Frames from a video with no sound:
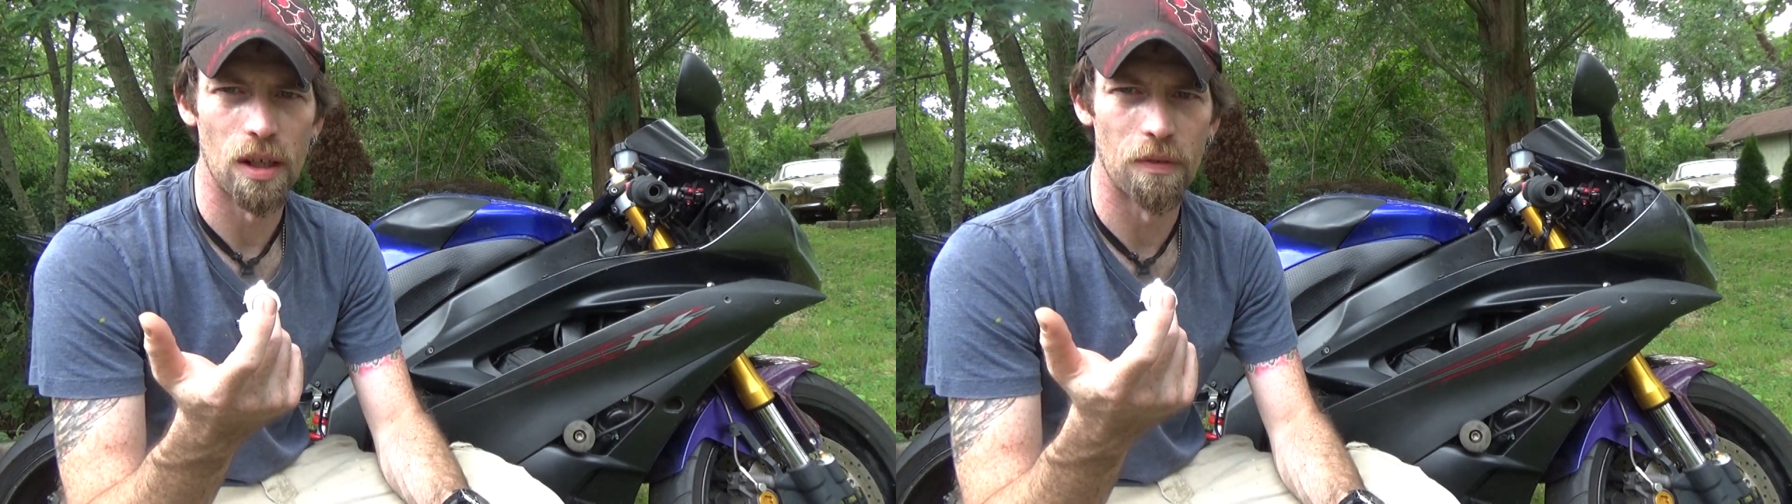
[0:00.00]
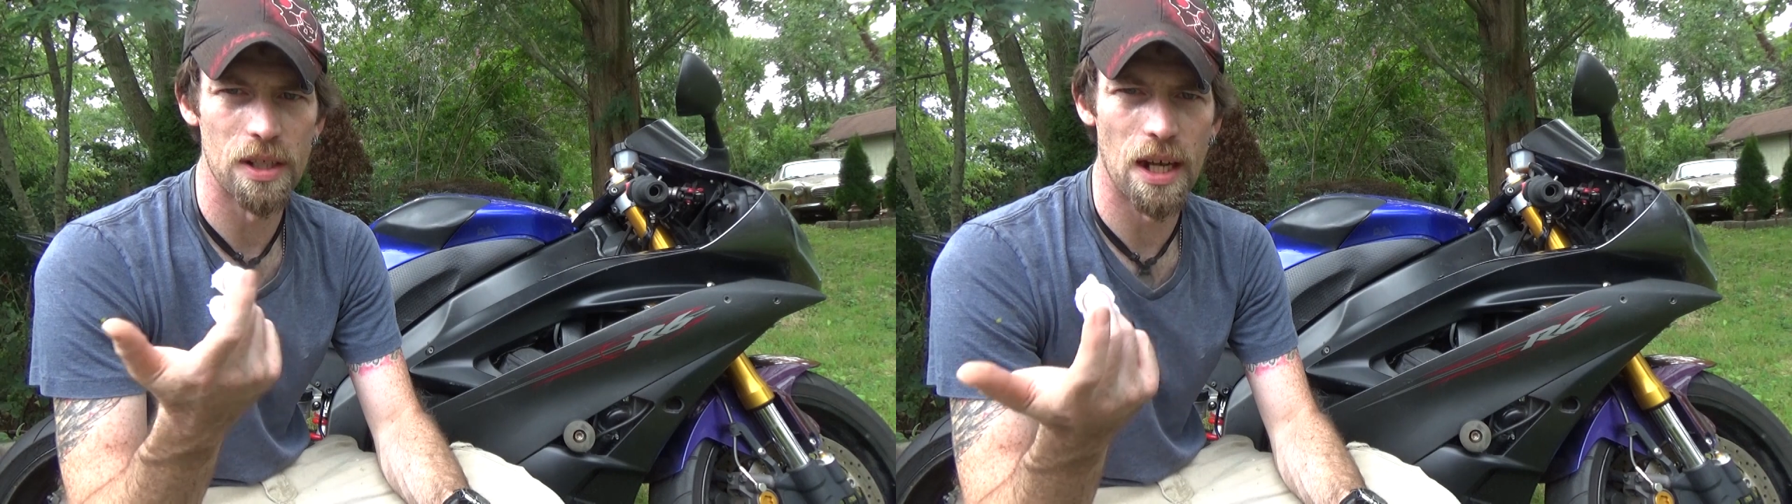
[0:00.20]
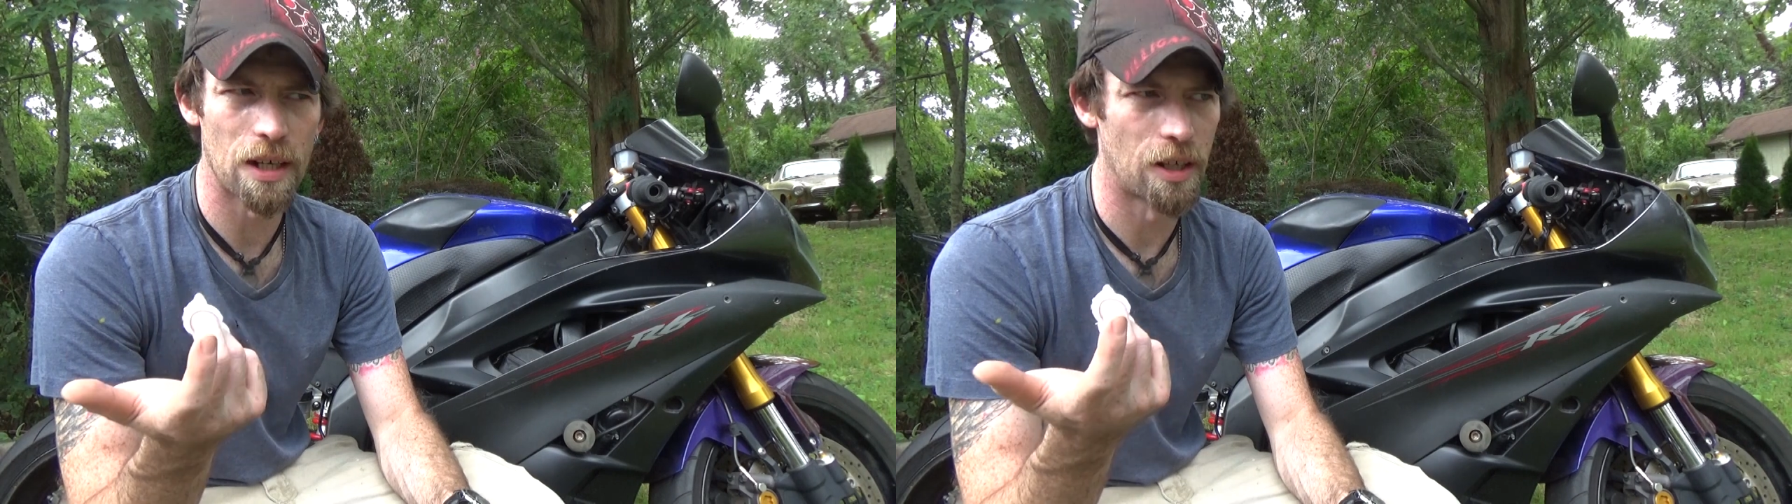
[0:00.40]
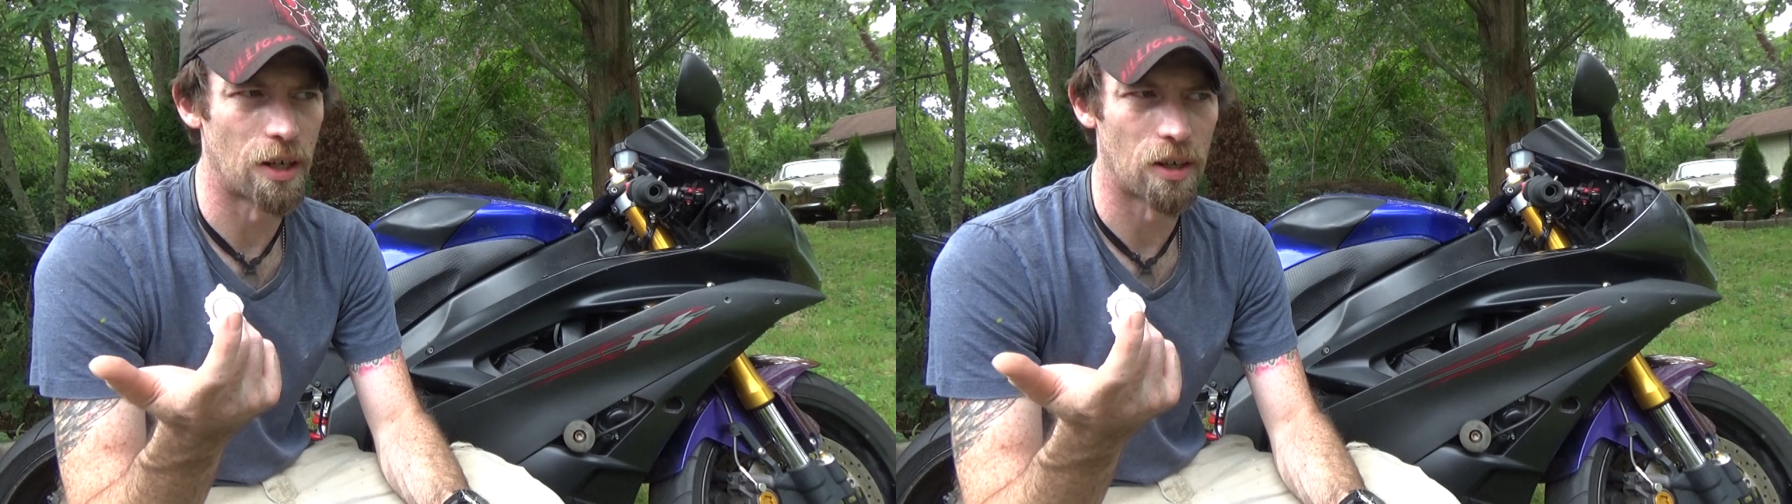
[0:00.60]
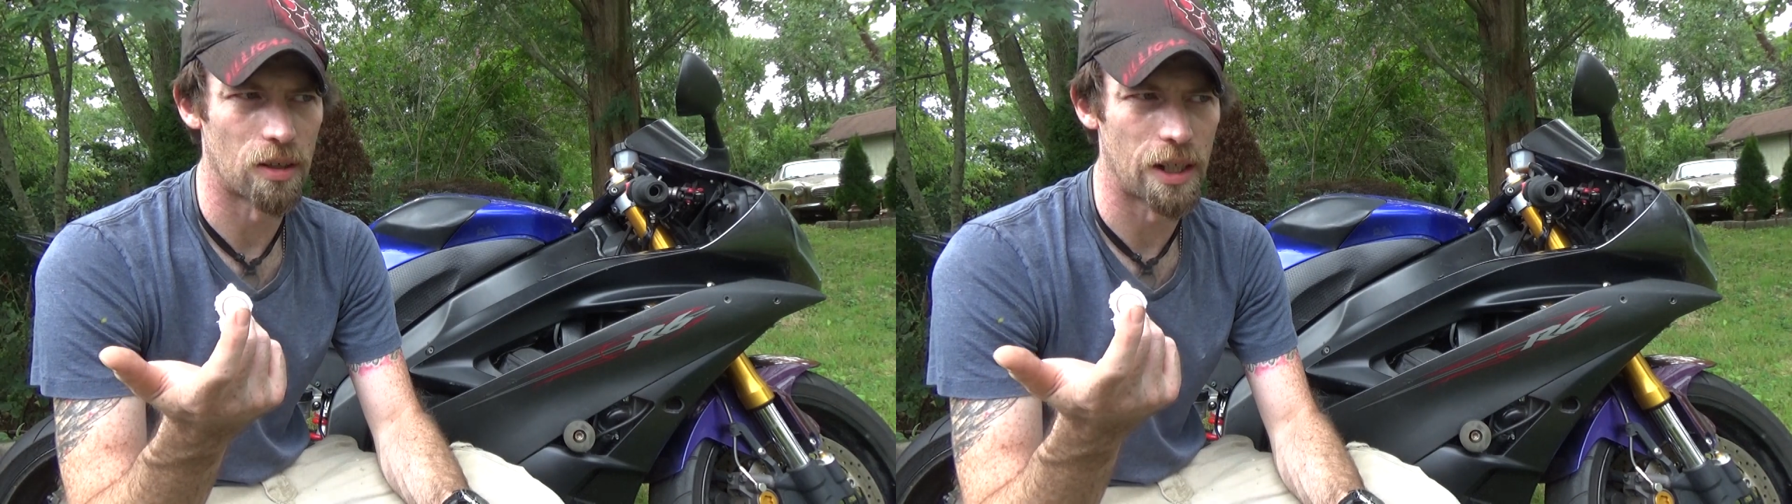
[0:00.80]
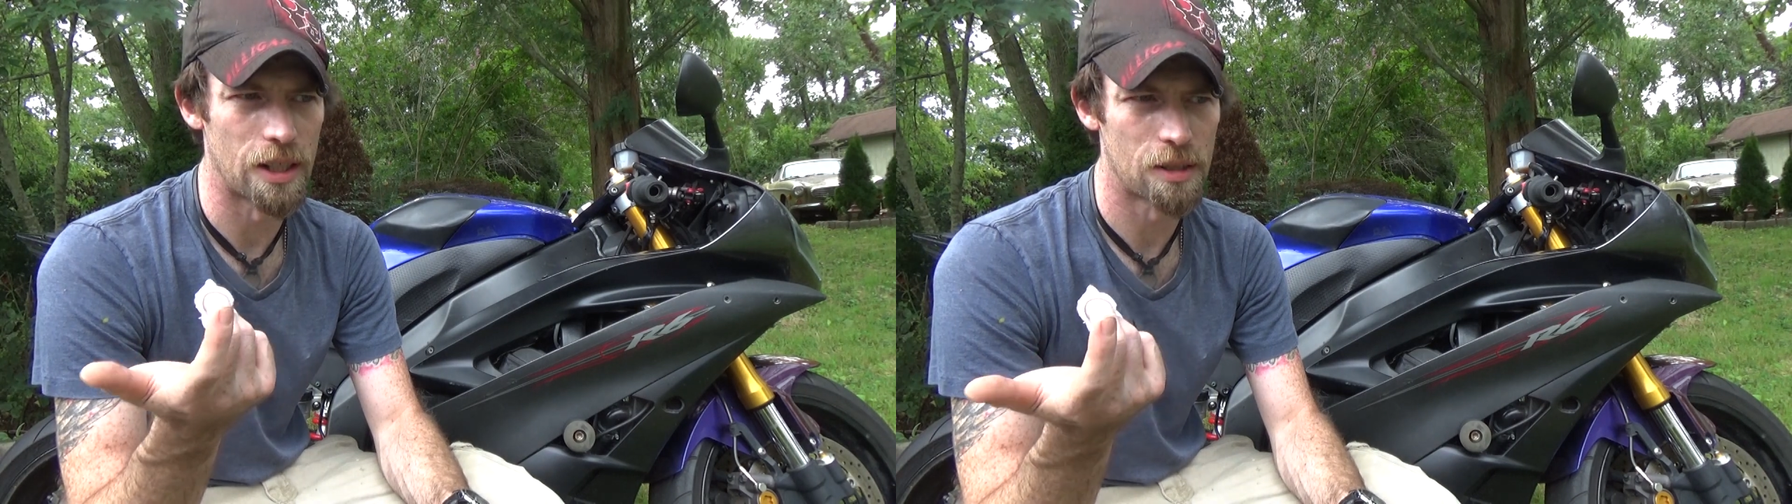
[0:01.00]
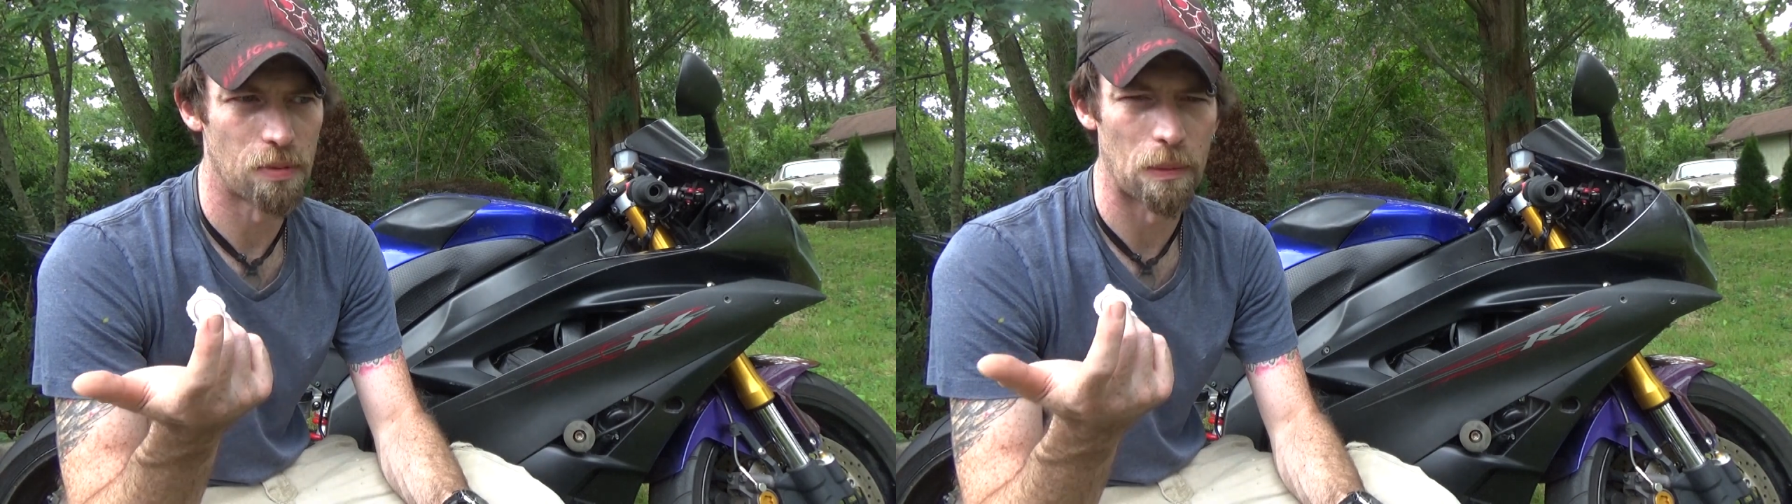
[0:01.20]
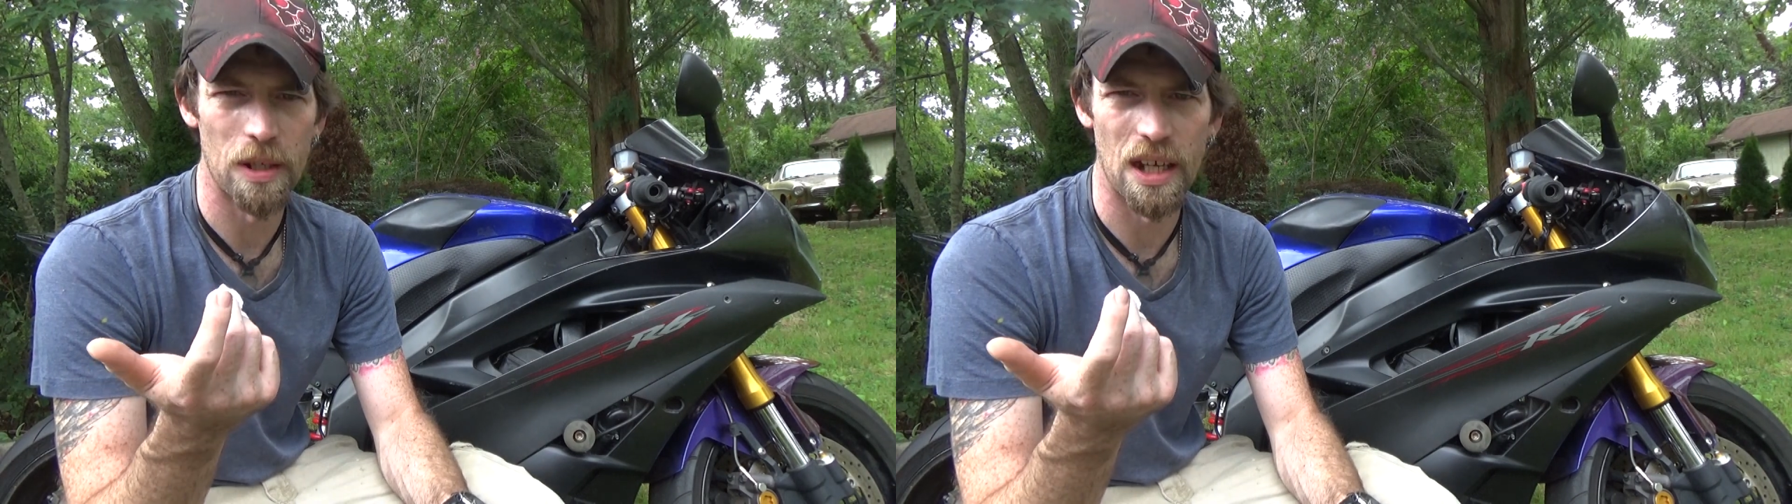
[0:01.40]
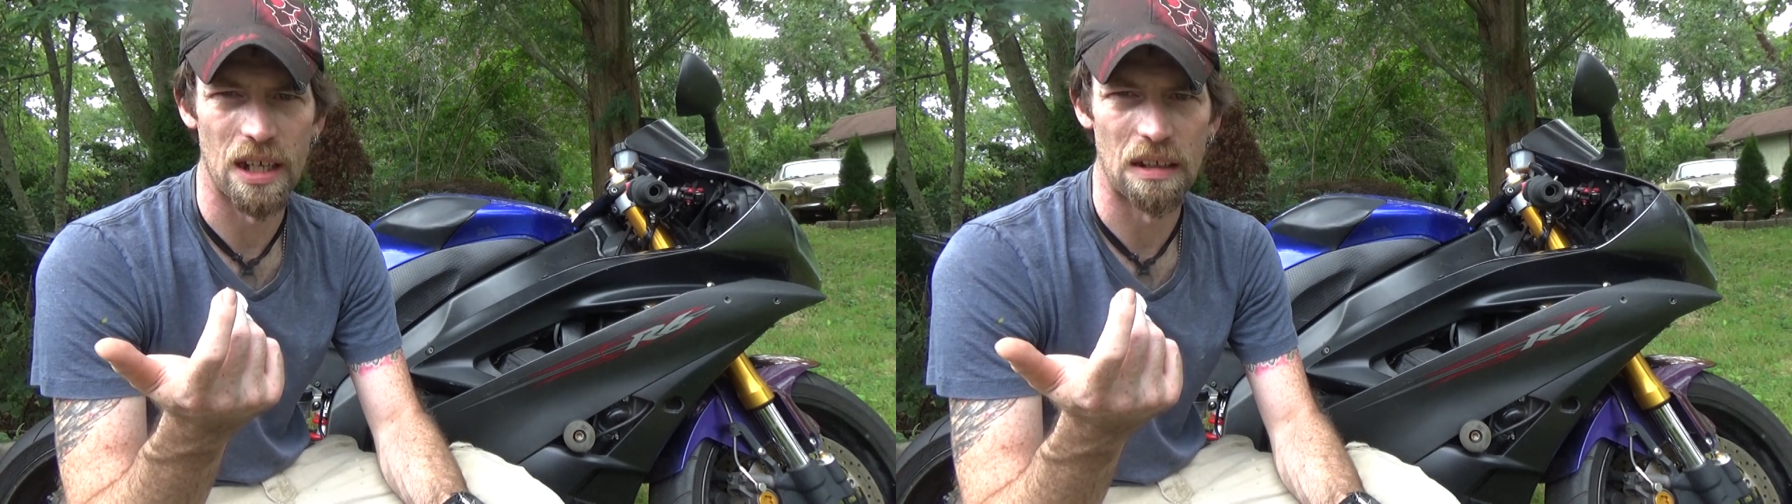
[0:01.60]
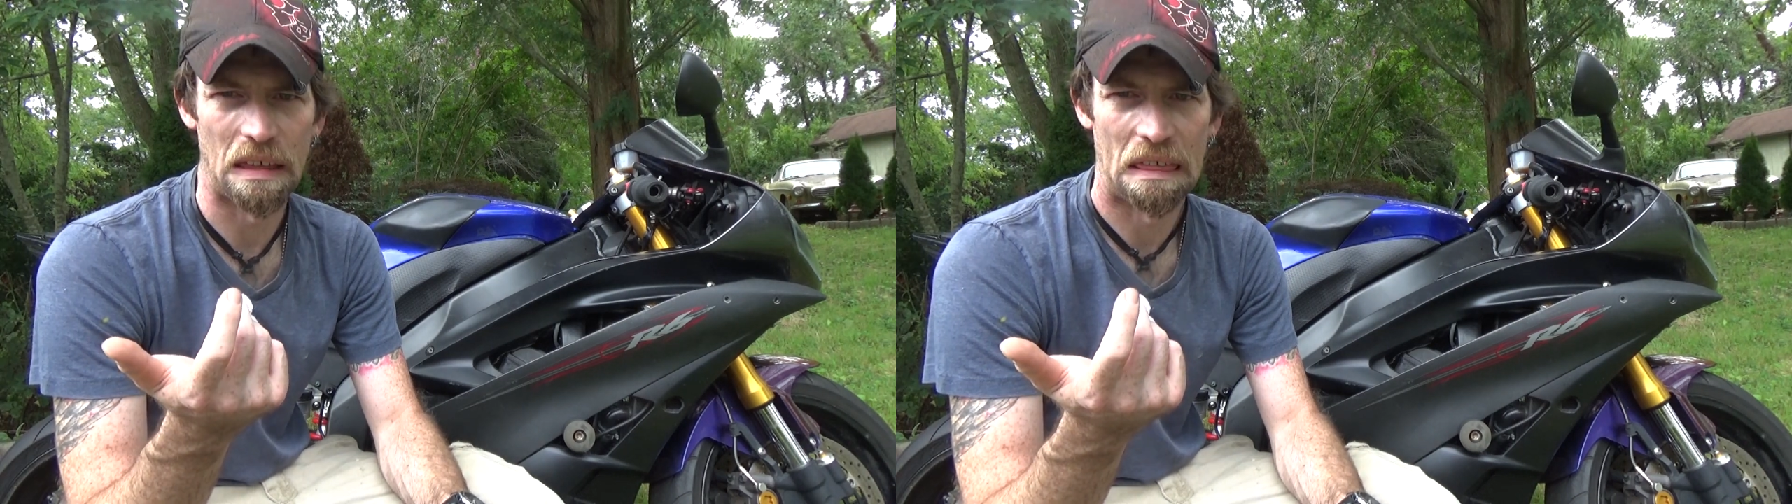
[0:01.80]
If it's not clear, it's probably
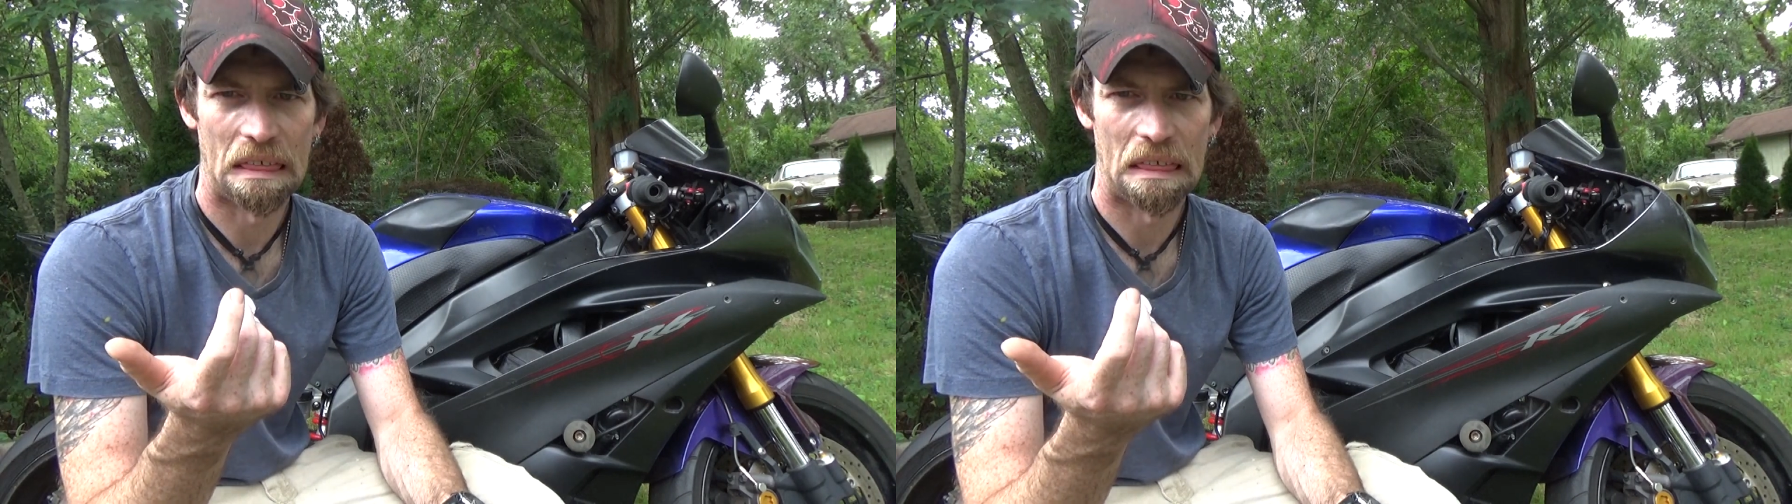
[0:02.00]
kind of,